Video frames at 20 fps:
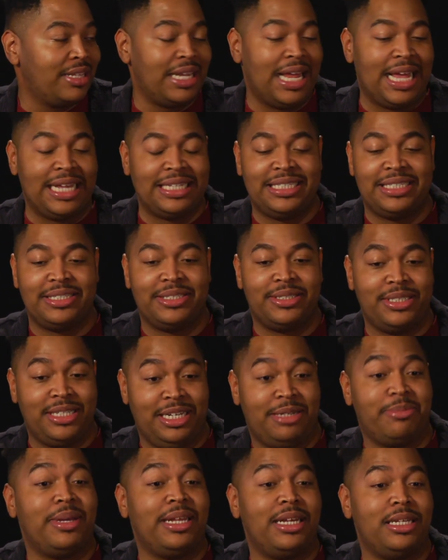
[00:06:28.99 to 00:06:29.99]
the last
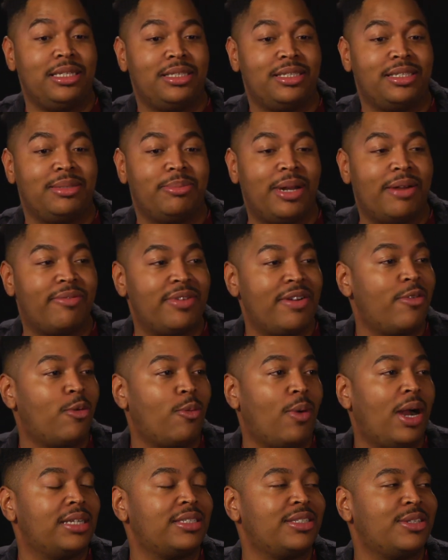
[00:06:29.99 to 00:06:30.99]
10 minutes, but I've never
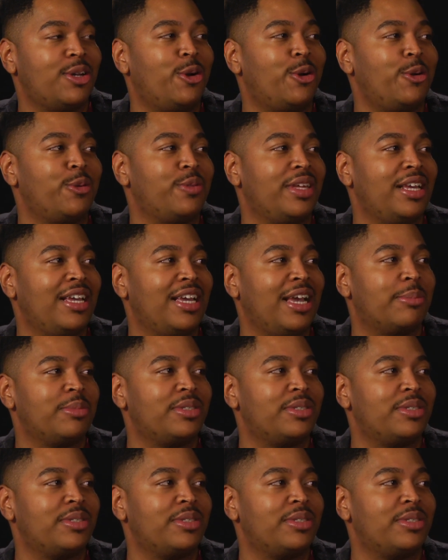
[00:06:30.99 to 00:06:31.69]
watched the whole thing.